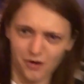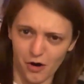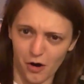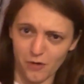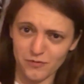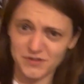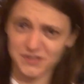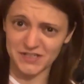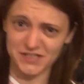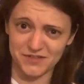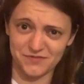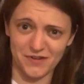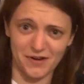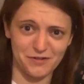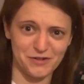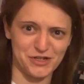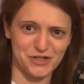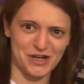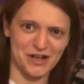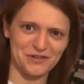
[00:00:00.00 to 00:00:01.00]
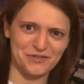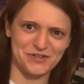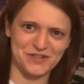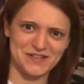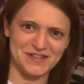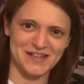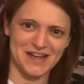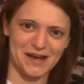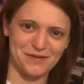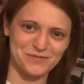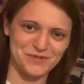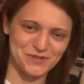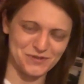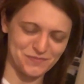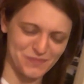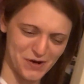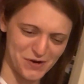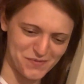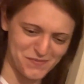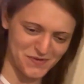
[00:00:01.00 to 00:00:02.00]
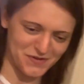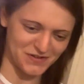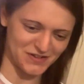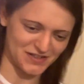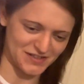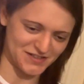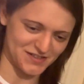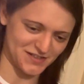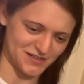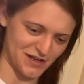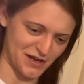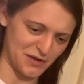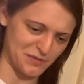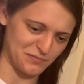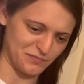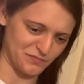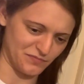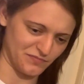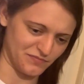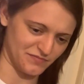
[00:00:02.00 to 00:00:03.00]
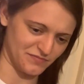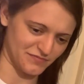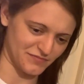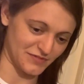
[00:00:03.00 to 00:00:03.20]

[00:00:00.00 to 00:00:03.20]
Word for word: Obviously it's very challenging times at the moment because um,